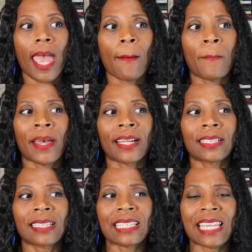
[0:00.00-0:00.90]

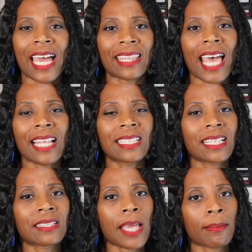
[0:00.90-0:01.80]
But yeah, that's
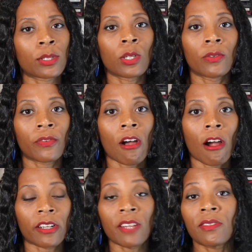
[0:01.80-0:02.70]
a step too
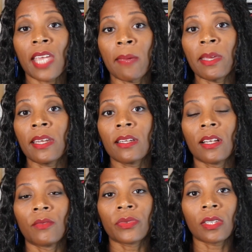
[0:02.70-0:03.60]
far. And if
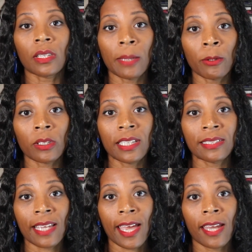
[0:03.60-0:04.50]
Daemon deliberately
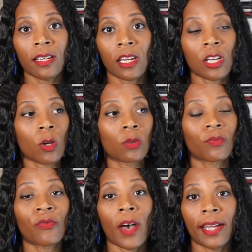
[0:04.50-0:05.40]
said,
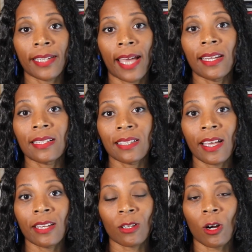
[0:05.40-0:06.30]
find any
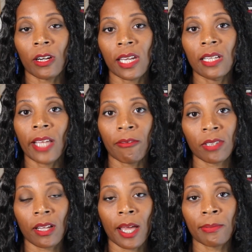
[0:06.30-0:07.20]
son, or he
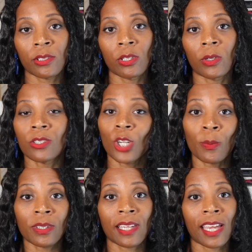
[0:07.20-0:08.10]
left it up to
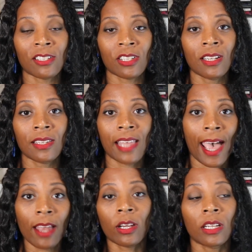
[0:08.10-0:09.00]
interpretation
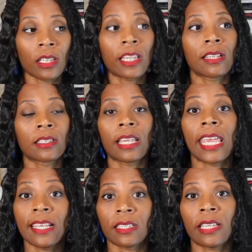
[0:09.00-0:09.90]
that could
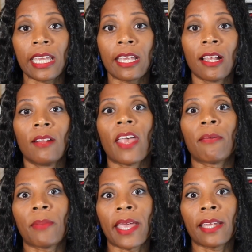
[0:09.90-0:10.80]
easily
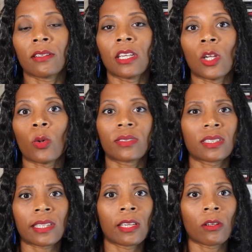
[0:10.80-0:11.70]
have been,
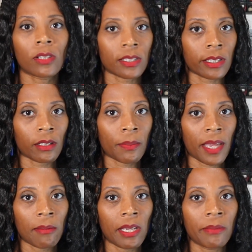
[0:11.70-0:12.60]
just kill this little
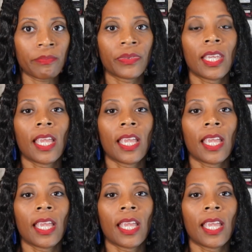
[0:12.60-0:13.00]
baby,